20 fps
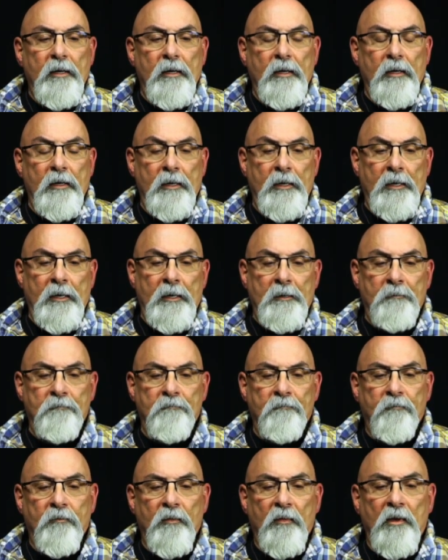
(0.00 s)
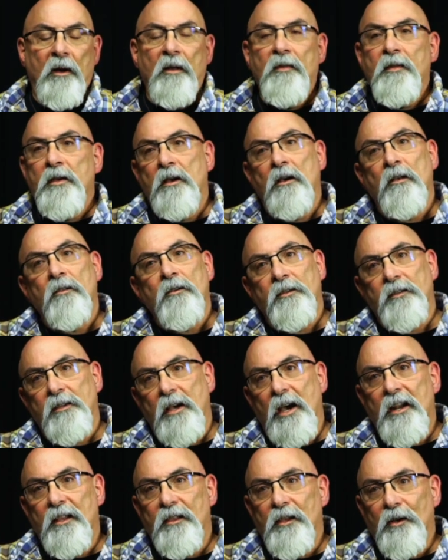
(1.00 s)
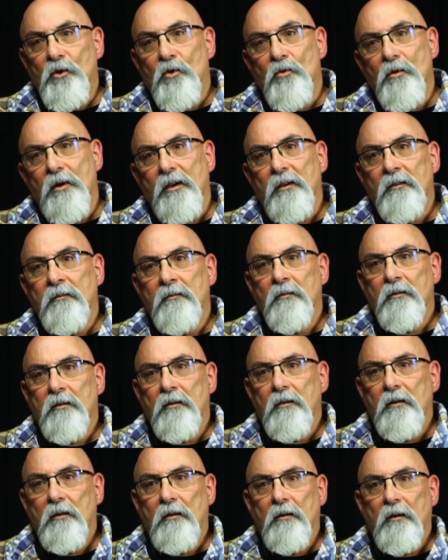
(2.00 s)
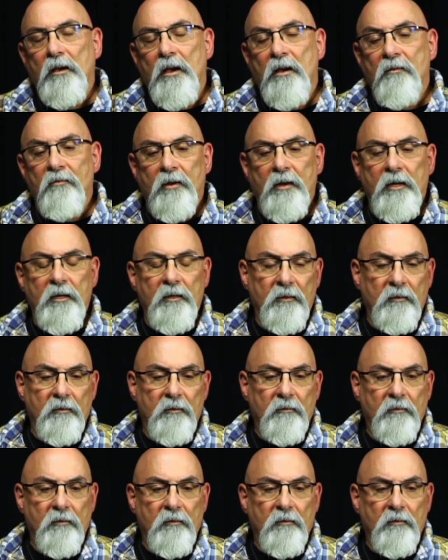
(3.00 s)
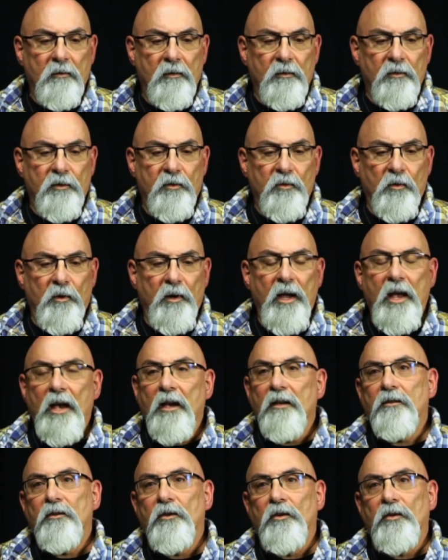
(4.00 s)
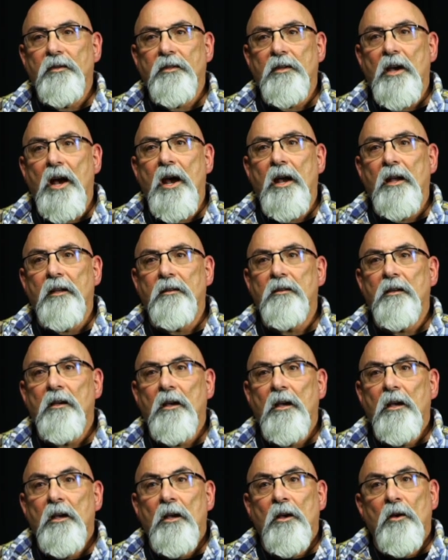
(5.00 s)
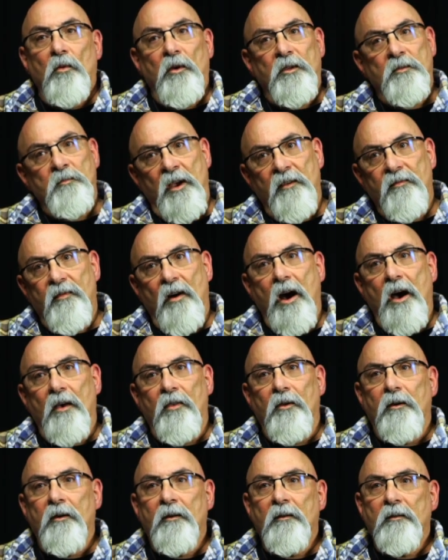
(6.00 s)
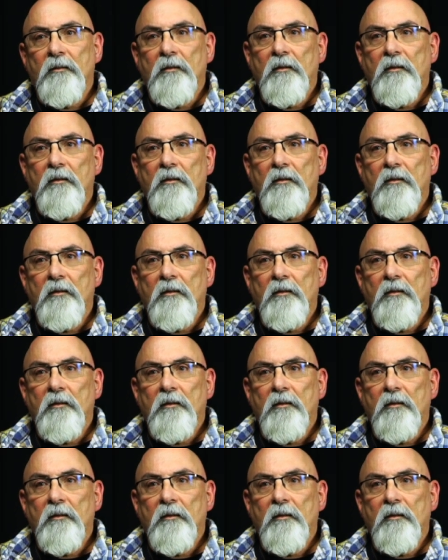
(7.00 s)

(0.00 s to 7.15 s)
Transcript: On the other side of the coin, every story has two sides, was my father.